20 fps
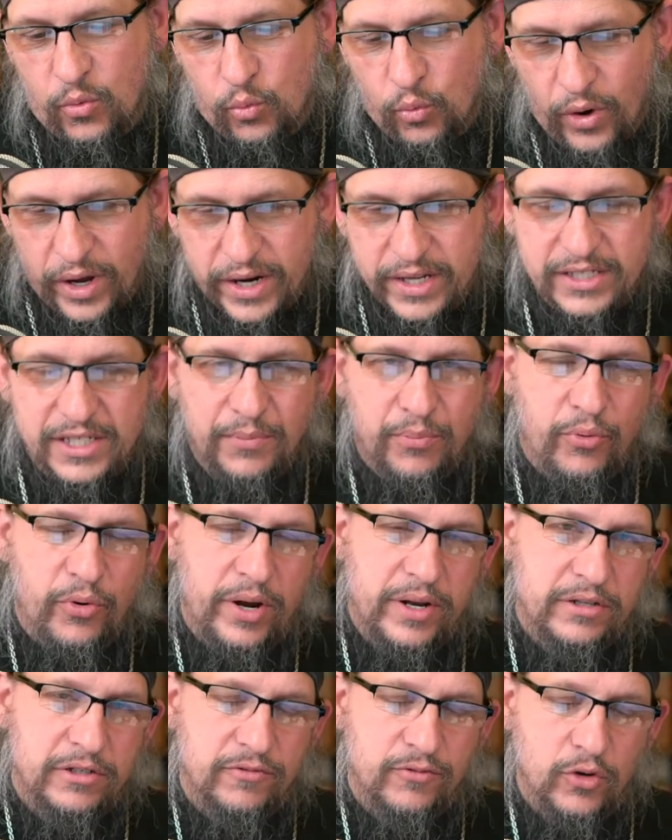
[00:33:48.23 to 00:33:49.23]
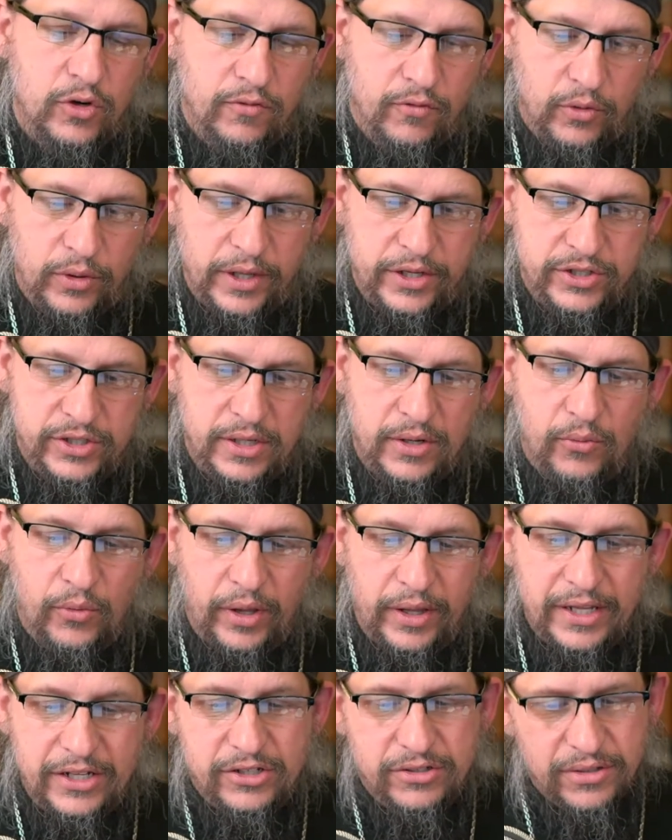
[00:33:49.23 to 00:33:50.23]
What is the perennial's view of religion?
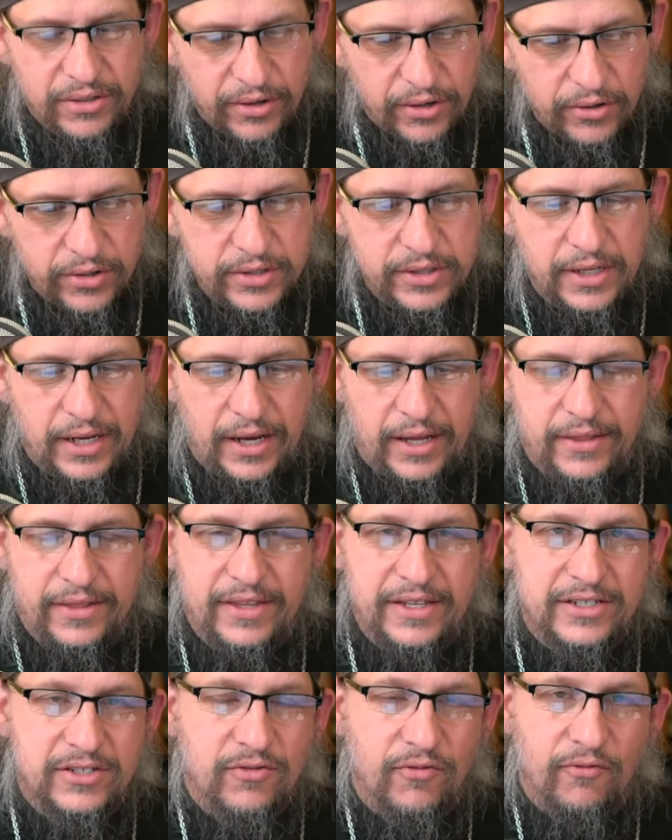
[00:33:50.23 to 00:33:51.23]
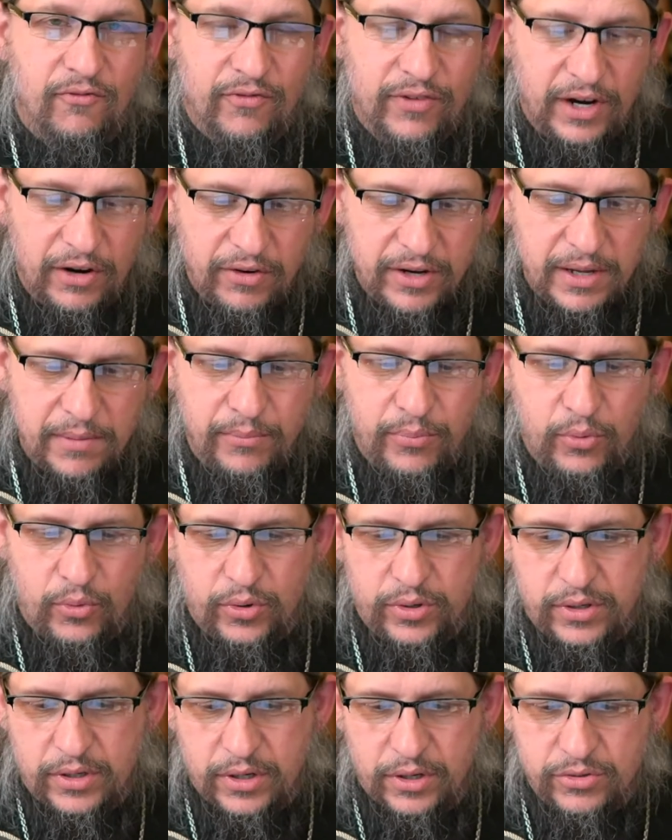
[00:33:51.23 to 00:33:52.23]
Well, it turns on this very
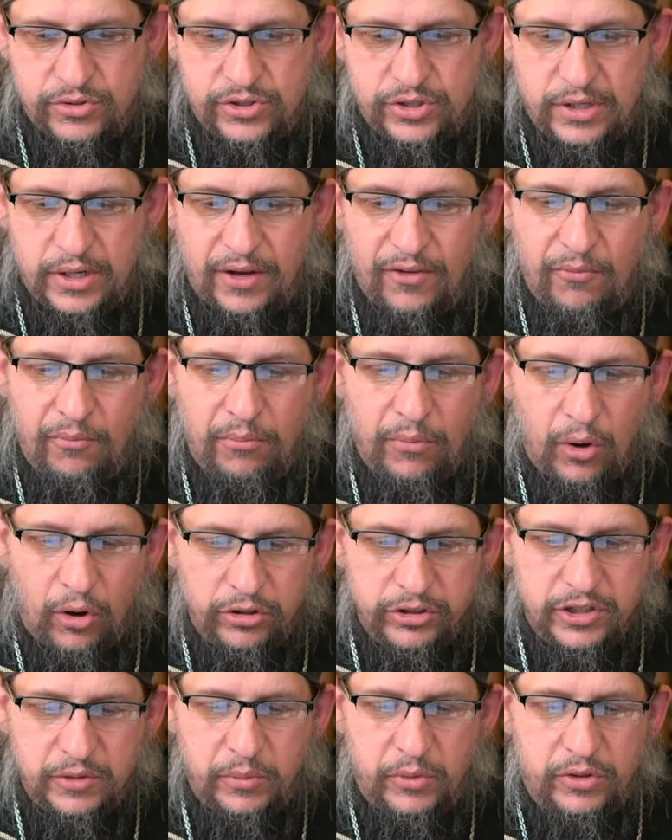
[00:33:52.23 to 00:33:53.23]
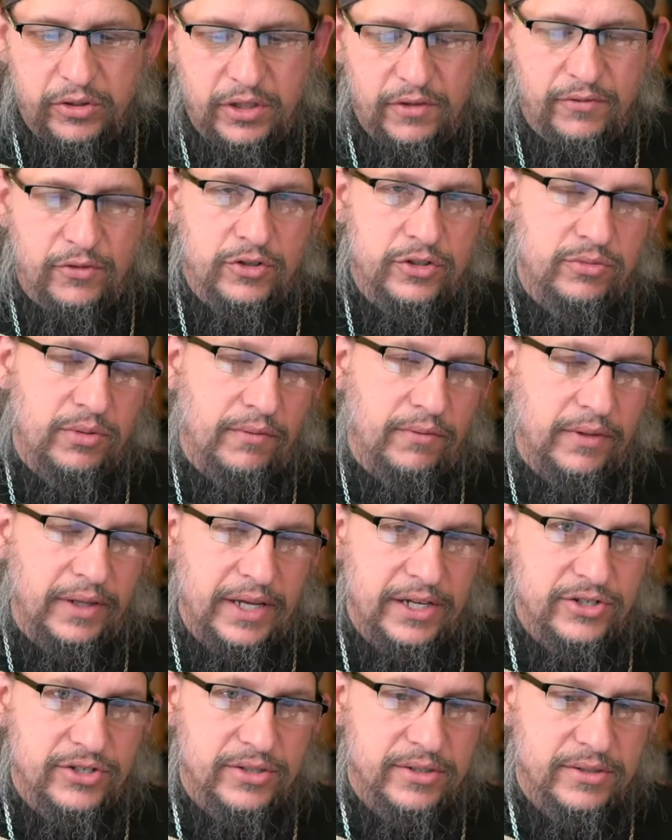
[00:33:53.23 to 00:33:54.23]
important notion of multiple and diverse
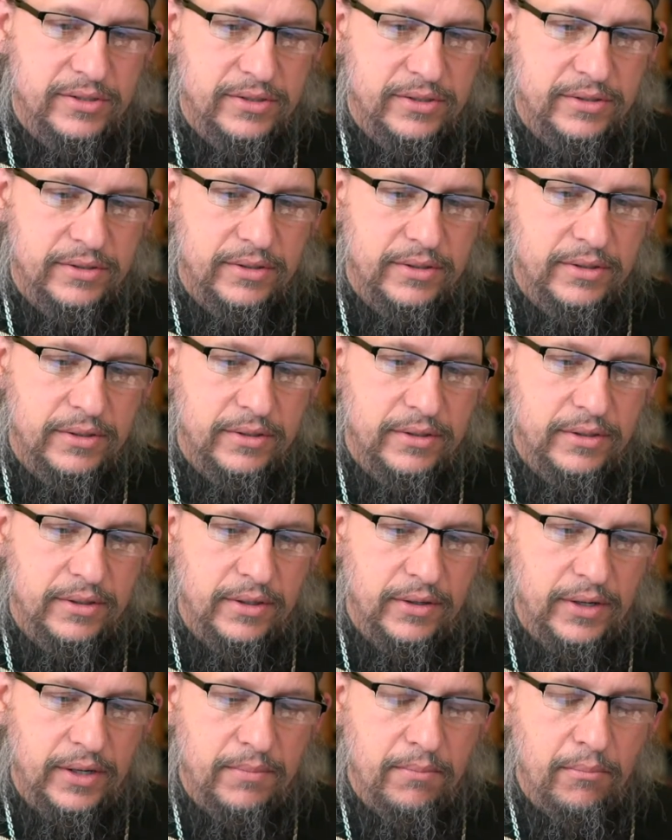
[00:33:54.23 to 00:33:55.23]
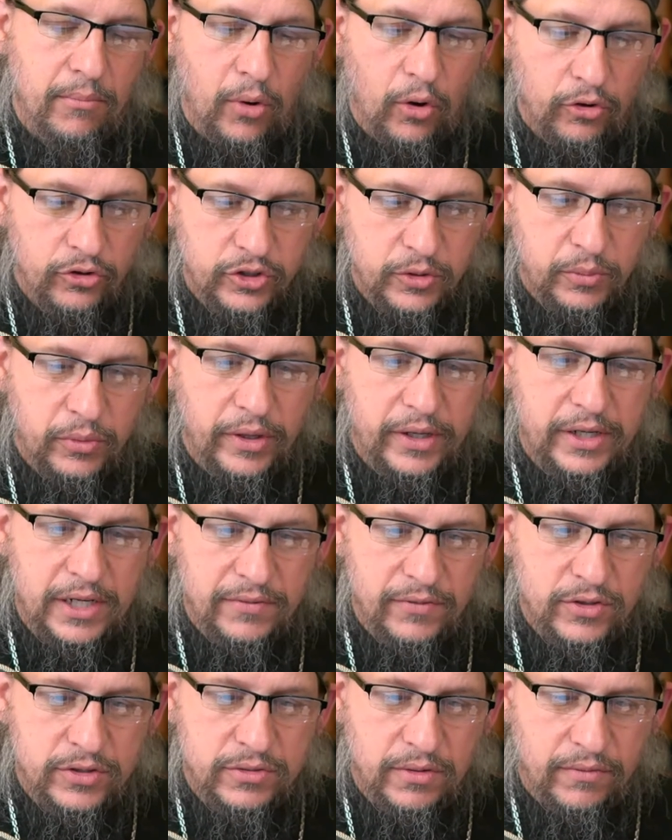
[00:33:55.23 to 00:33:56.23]
revelations. Right? Multiple and
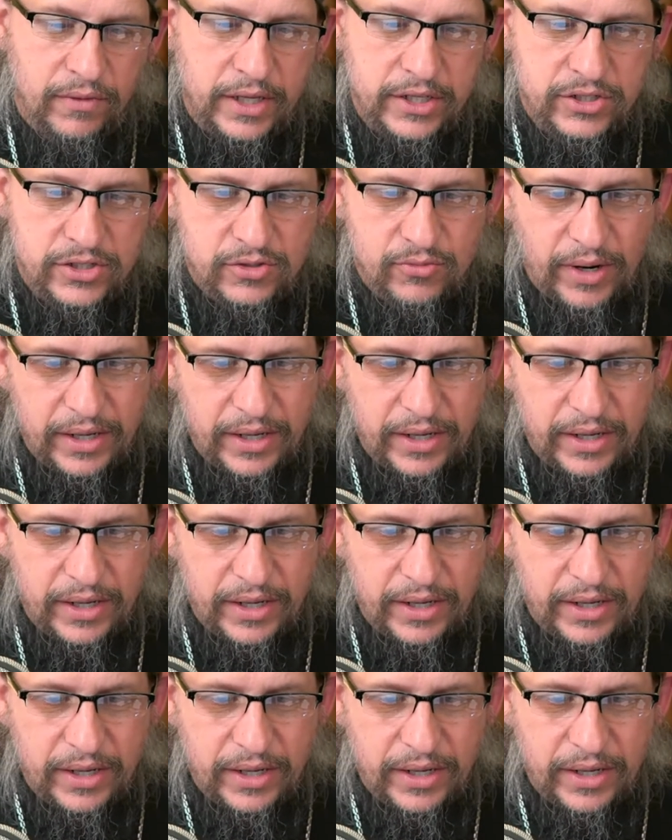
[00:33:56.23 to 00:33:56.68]
diverse revelations.